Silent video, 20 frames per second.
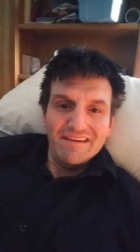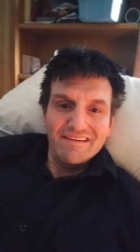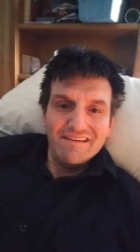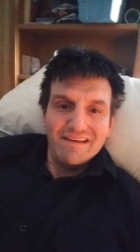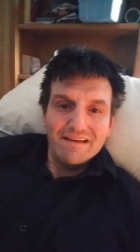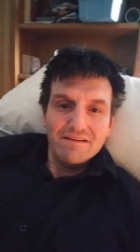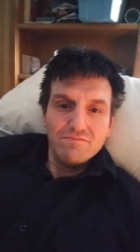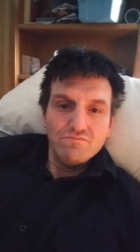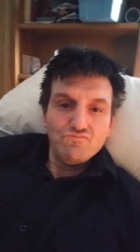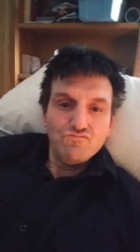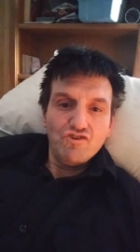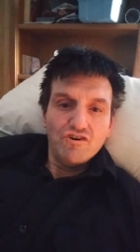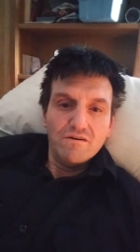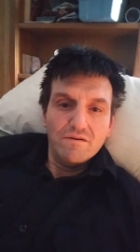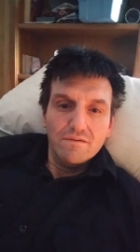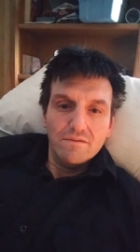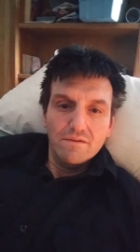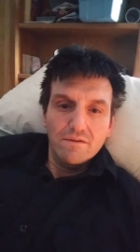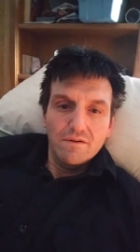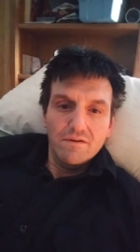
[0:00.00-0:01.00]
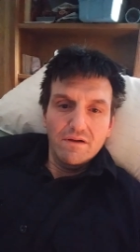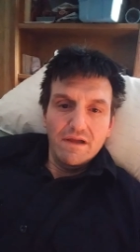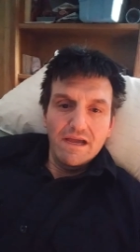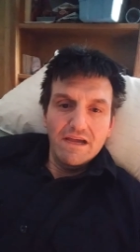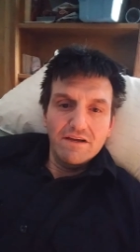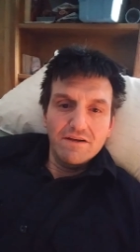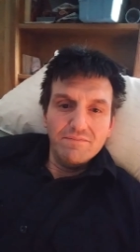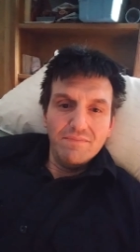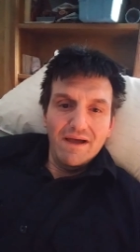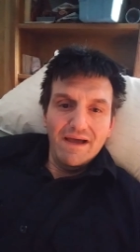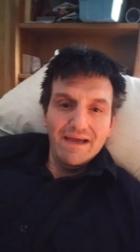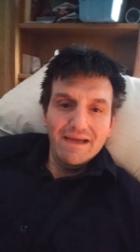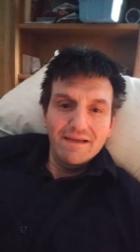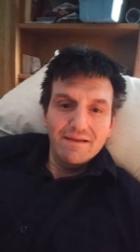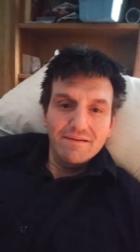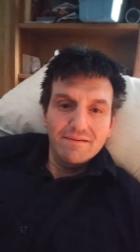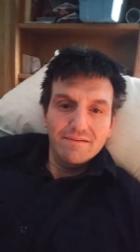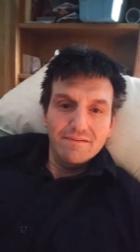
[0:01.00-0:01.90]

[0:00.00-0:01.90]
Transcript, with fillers: was like, okay, goodbye.